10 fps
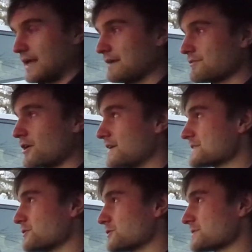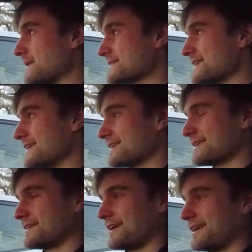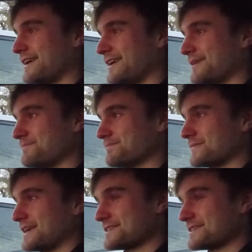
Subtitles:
Even though it is an automatic, it